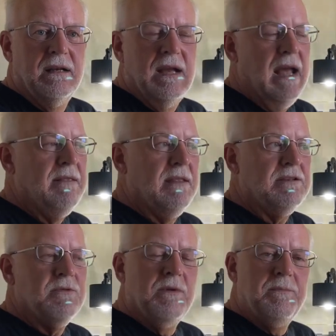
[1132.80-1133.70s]
And this
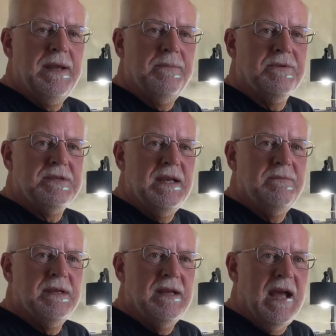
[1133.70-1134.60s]
is what people seem
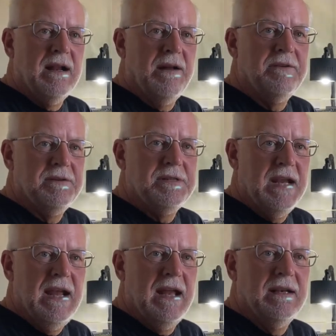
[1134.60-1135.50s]
to not
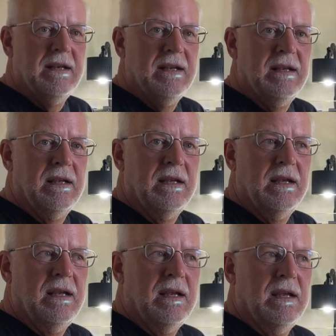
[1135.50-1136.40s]
understand.
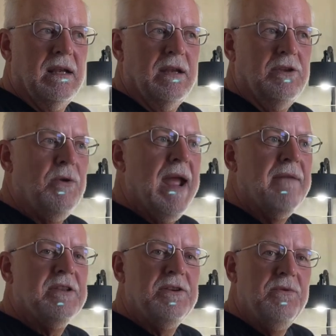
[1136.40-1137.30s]
You have
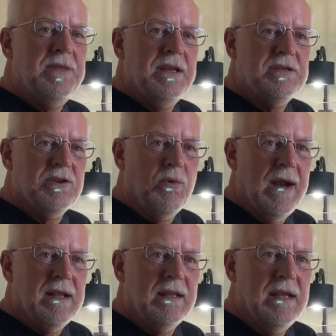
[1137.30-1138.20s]
to do things
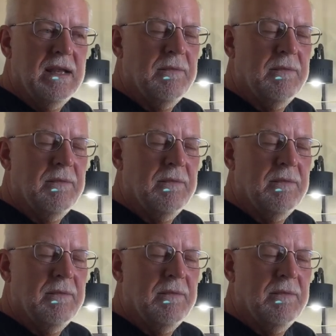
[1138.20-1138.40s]
correctly.